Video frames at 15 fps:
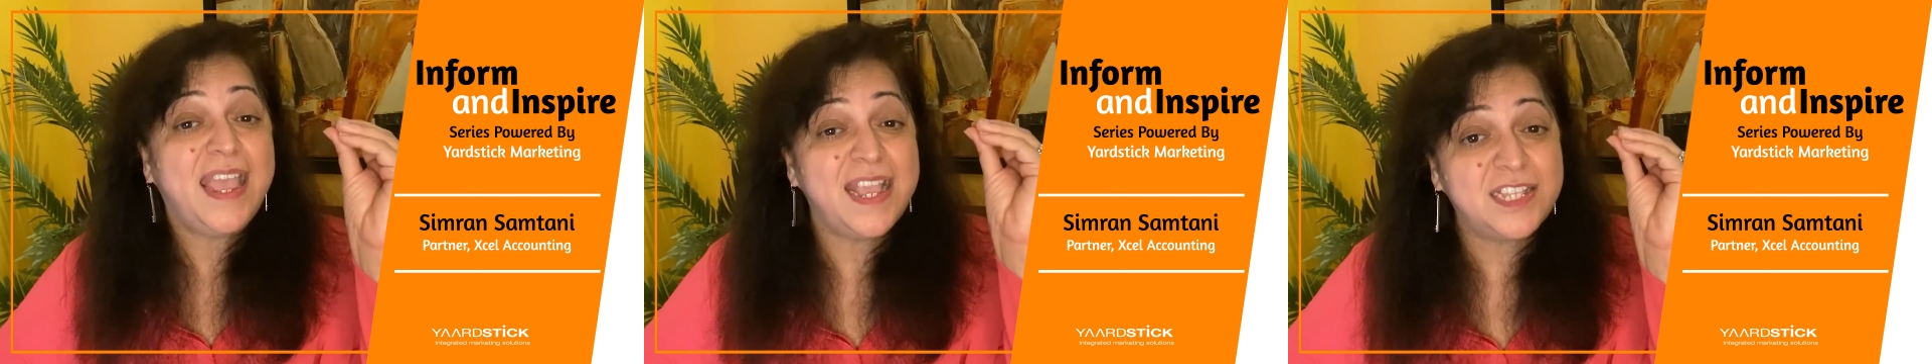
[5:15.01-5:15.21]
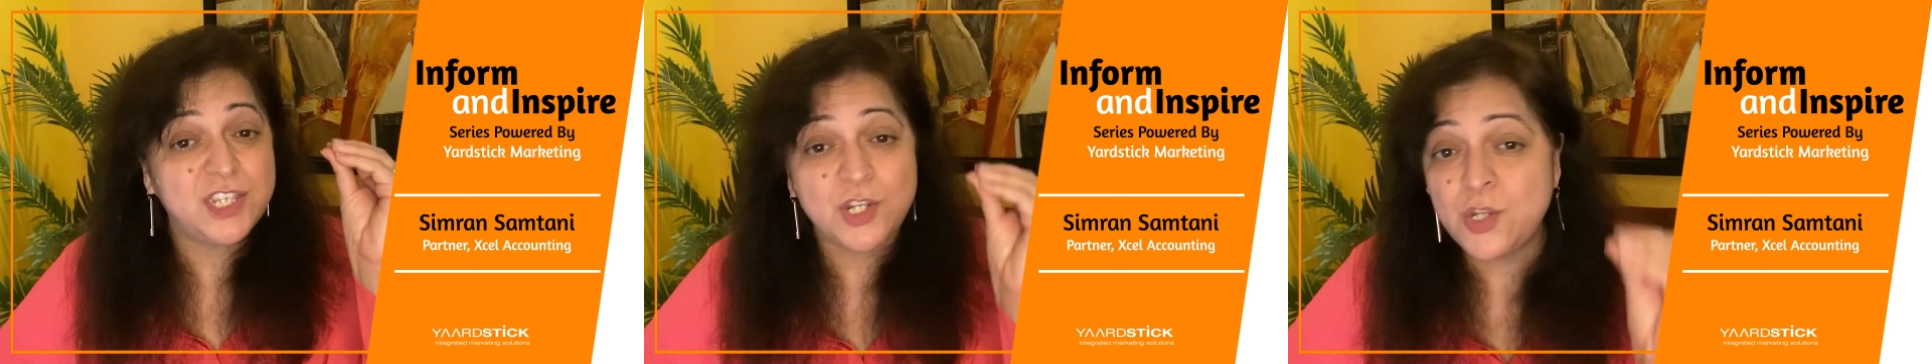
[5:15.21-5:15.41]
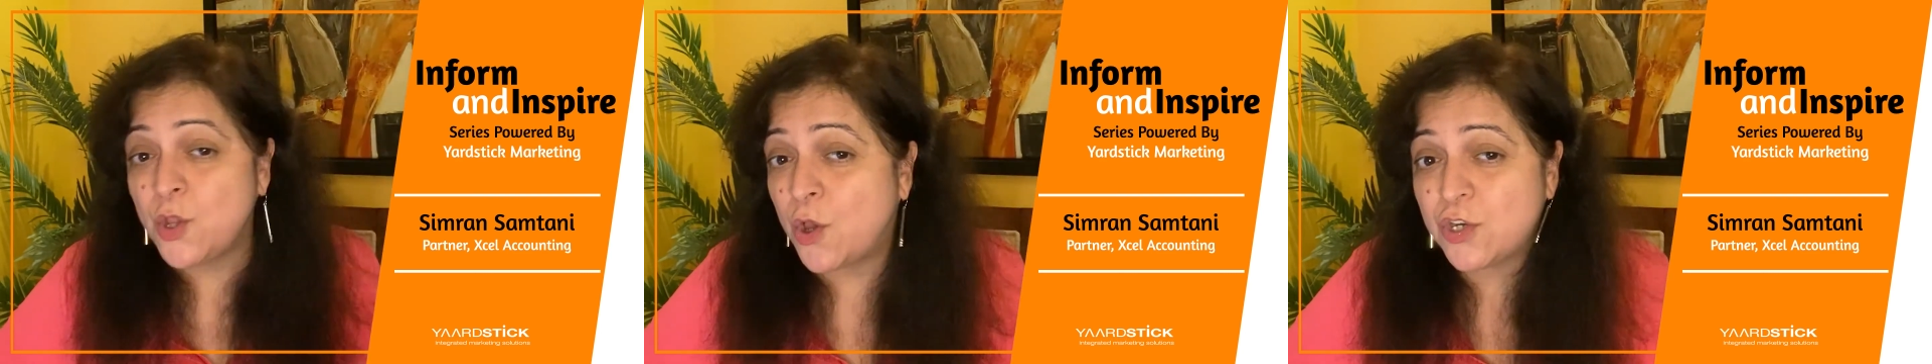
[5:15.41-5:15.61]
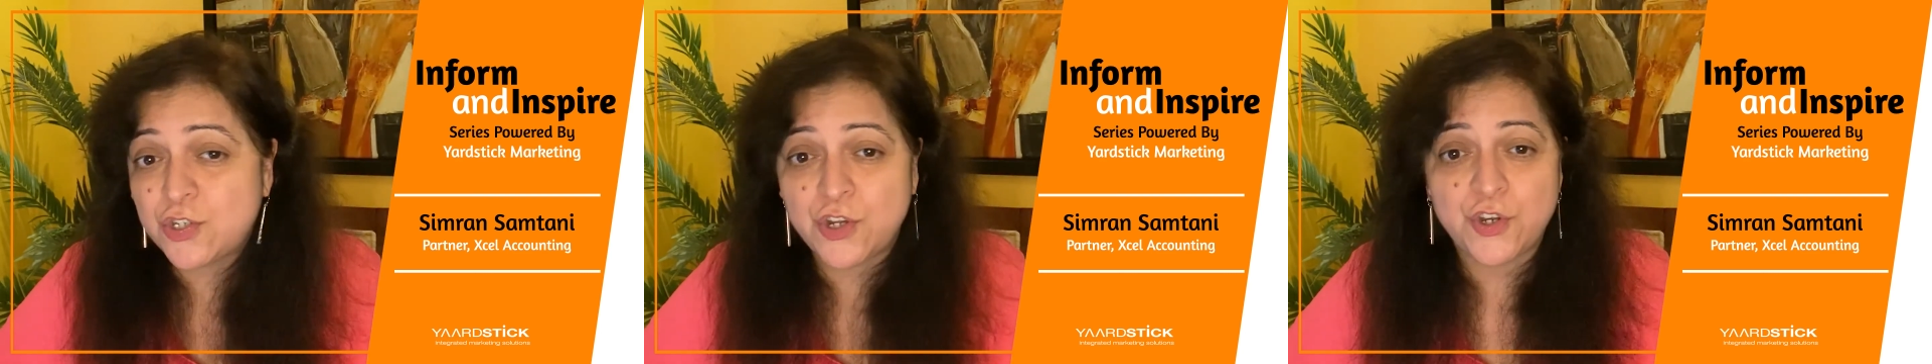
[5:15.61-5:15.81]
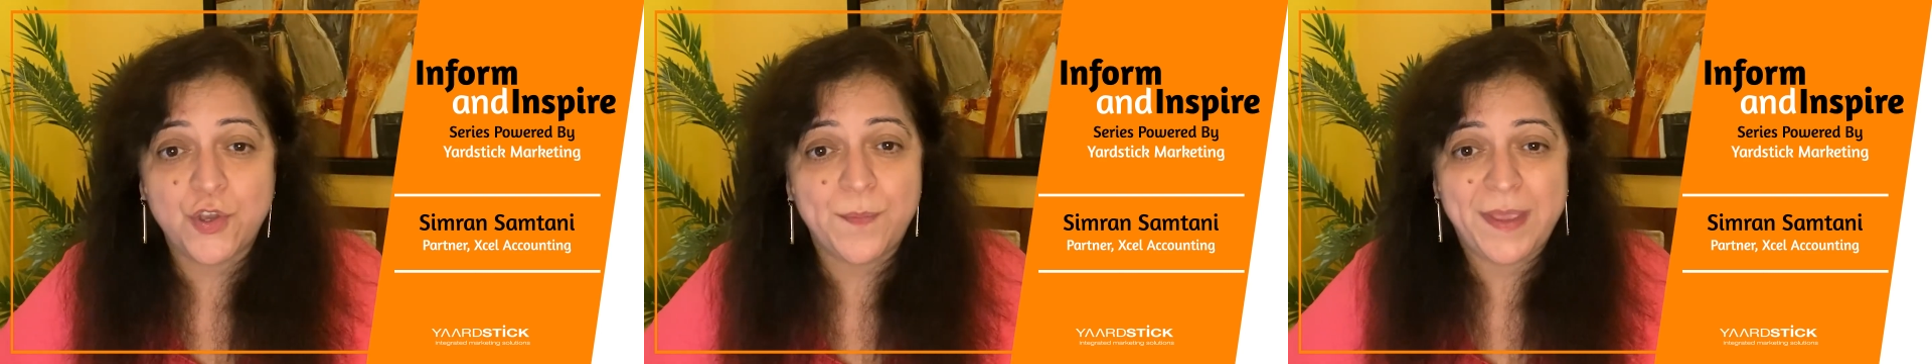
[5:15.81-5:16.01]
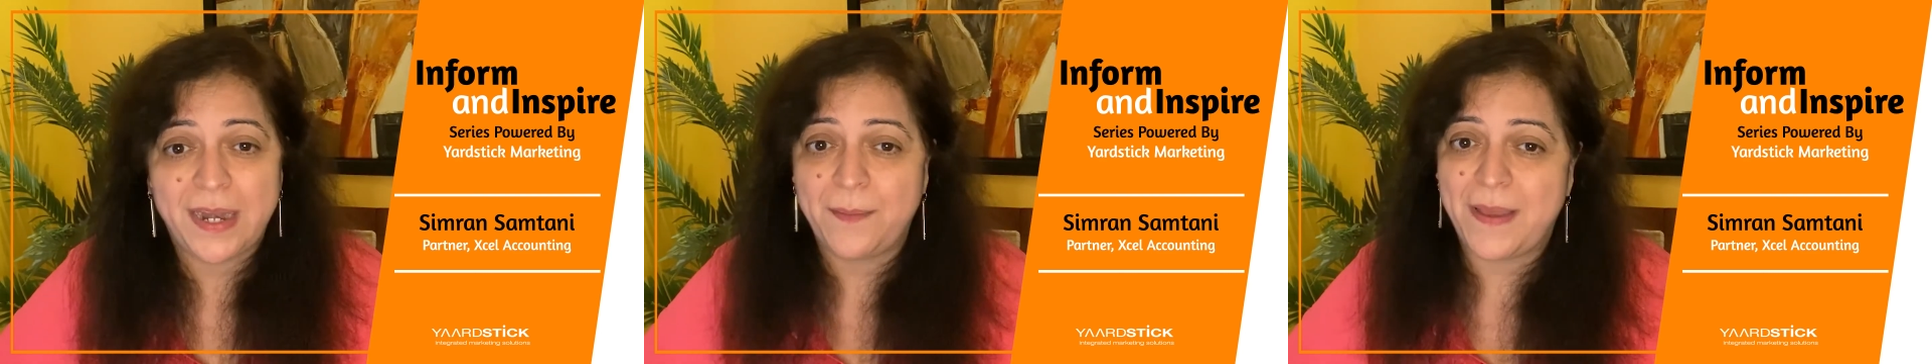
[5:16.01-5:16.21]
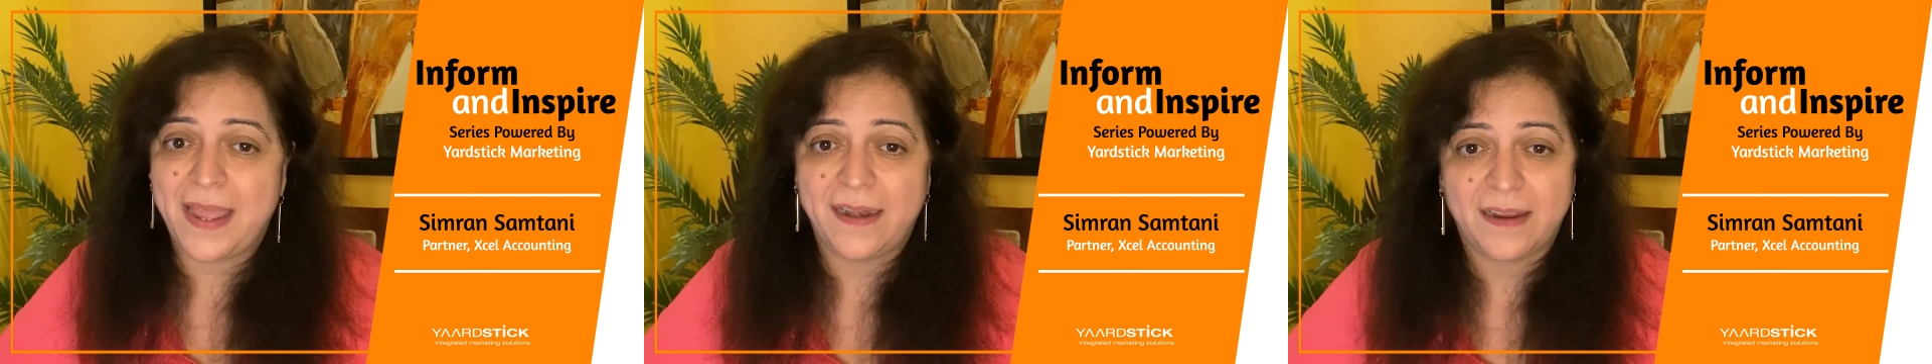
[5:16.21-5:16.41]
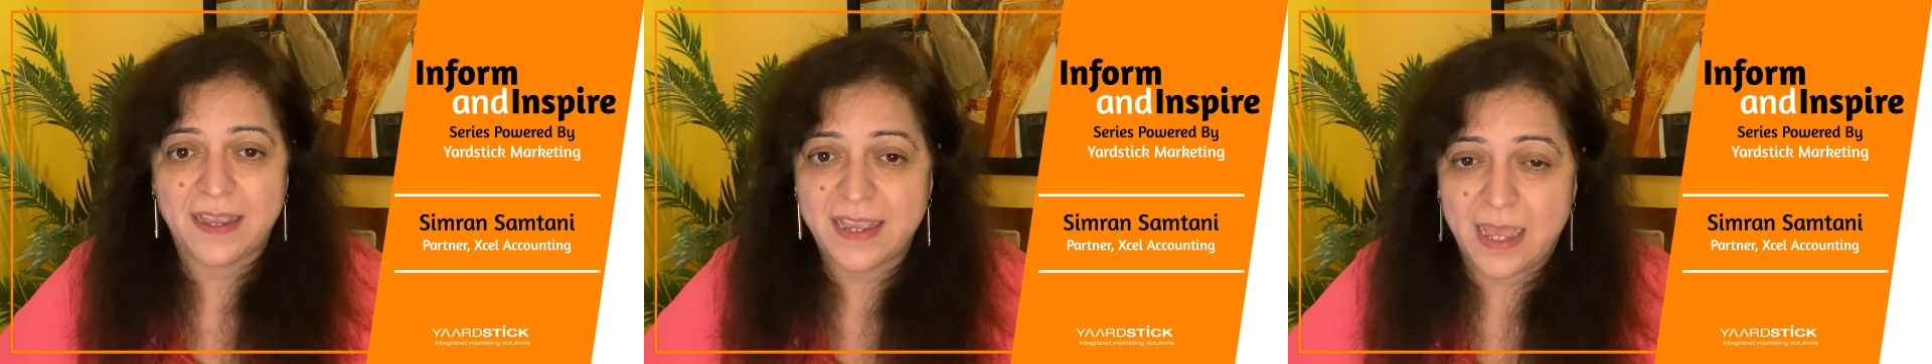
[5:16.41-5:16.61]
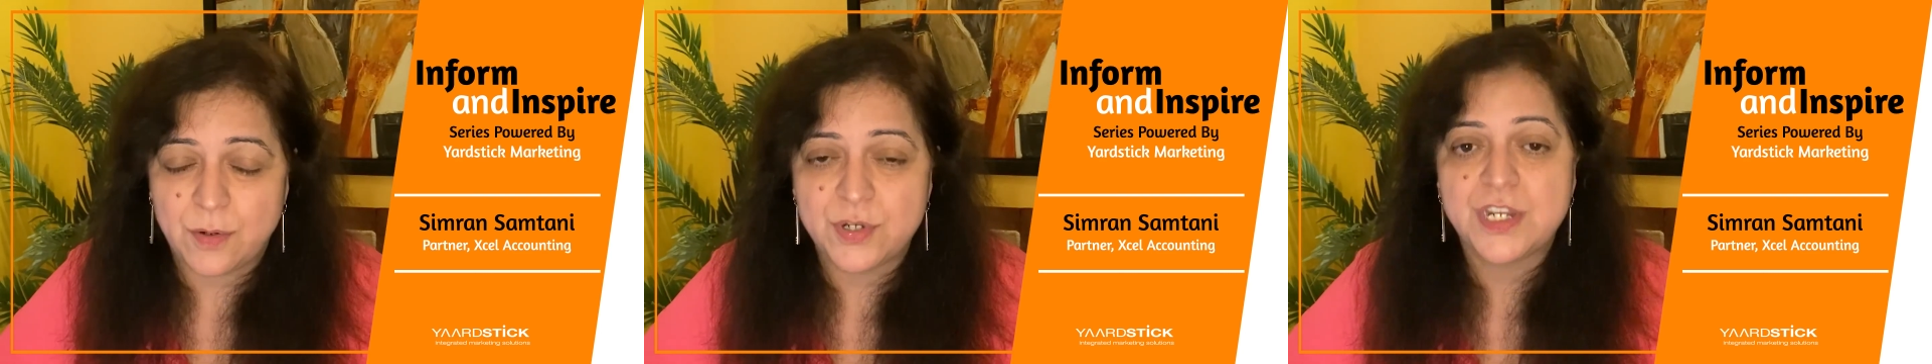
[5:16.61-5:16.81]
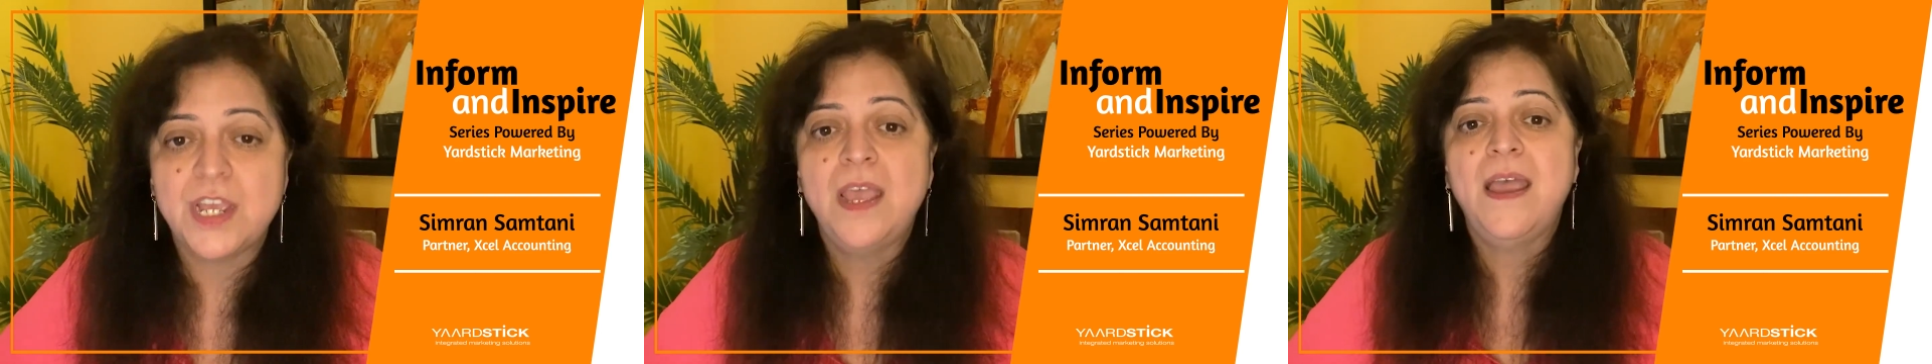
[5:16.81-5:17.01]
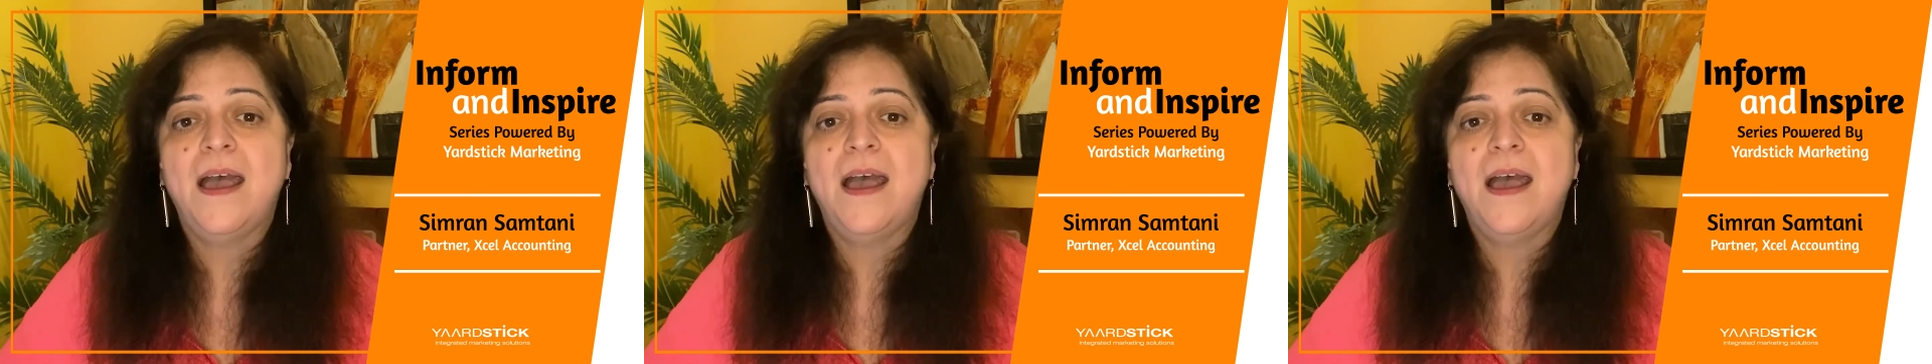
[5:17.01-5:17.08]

It's not on your main bank account.